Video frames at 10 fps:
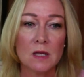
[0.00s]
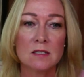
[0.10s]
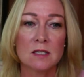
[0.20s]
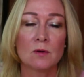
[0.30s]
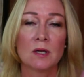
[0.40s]

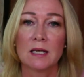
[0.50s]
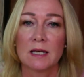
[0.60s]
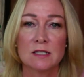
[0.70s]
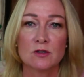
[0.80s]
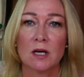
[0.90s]
So
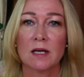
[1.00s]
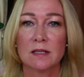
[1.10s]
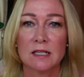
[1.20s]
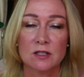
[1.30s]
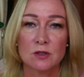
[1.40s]
let's
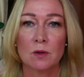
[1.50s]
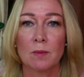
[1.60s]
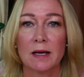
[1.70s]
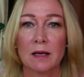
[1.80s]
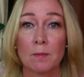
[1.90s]
talk
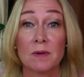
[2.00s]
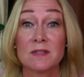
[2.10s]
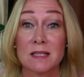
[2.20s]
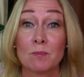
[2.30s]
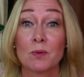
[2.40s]
about a couple of
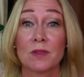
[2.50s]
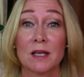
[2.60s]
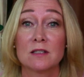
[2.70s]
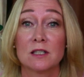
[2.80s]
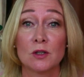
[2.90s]
simple
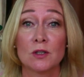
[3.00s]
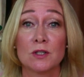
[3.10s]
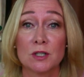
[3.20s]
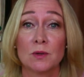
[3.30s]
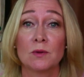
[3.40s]
things that you can
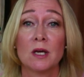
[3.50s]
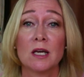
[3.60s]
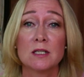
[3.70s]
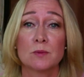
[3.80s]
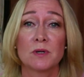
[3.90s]
do
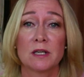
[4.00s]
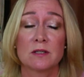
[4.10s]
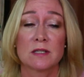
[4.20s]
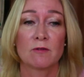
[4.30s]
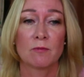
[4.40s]
to bring
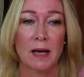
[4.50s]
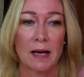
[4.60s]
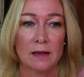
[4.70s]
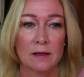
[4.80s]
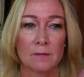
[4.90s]
yourself
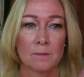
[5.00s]
back.